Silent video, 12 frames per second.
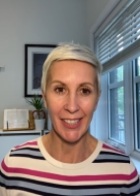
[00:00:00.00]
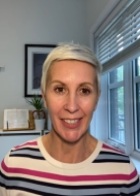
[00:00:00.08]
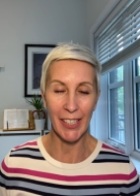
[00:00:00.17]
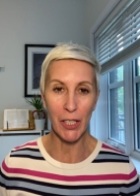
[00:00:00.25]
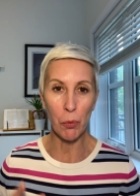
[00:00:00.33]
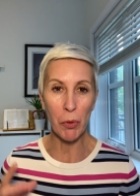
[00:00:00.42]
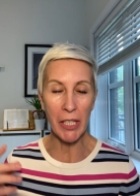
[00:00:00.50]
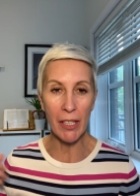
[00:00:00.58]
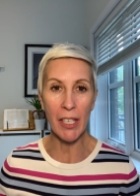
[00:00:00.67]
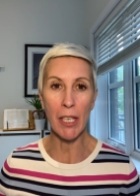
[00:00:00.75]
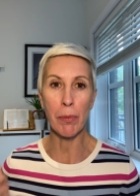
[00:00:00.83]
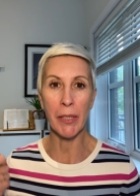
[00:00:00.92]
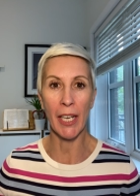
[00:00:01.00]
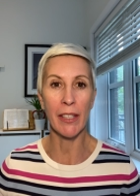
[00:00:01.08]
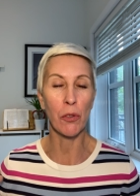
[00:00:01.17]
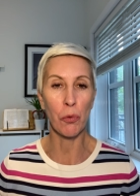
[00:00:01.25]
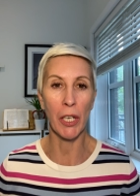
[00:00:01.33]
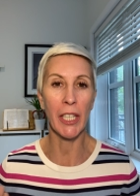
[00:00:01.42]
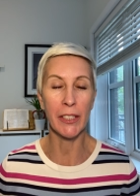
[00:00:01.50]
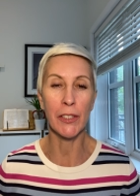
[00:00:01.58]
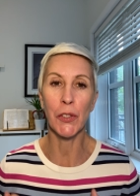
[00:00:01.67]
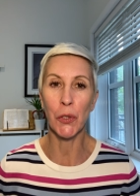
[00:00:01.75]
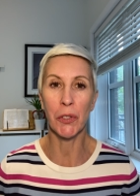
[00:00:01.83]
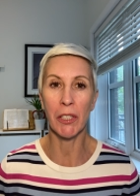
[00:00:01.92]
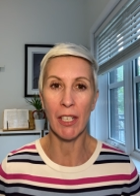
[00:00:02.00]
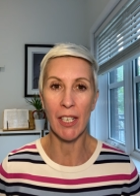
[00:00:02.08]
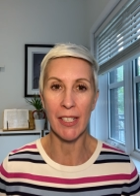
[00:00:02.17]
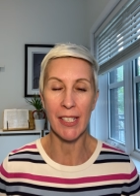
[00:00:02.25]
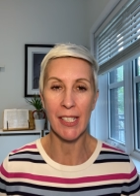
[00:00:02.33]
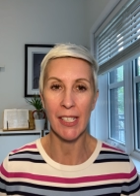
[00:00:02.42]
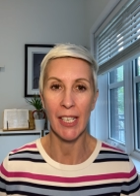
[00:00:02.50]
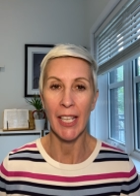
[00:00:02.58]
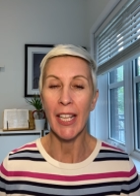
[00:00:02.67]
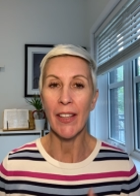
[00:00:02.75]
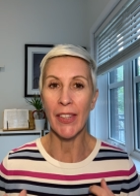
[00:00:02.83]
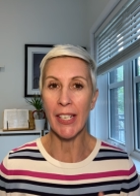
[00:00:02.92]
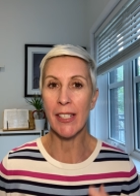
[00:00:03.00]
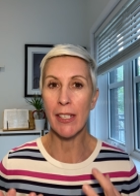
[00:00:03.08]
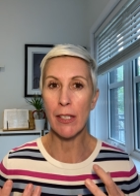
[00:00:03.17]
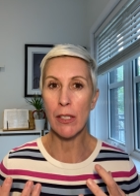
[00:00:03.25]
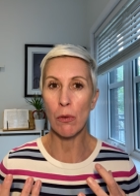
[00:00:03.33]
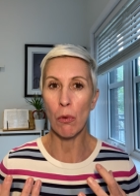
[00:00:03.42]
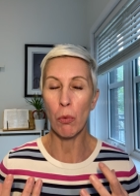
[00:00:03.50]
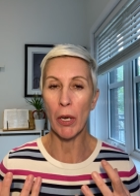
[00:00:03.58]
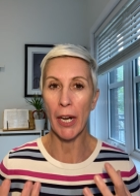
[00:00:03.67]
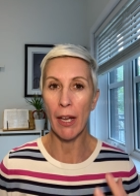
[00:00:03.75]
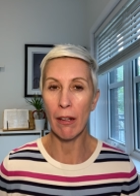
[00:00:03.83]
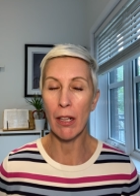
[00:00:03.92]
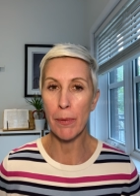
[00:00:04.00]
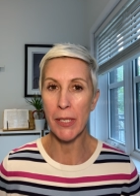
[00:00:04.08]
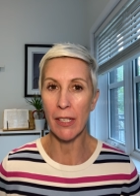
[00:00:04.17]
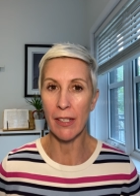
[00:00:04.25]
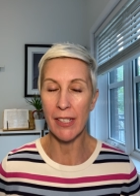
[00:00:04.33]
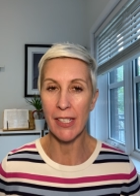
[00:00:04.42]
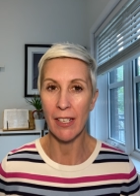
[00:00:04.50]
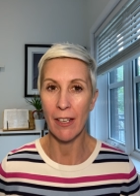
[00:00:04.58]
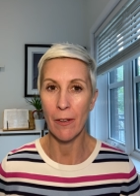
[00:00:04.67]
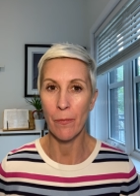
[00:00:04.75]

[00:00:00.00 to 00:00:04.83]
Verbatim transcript: that we keep that gratitude in us, this is what helps us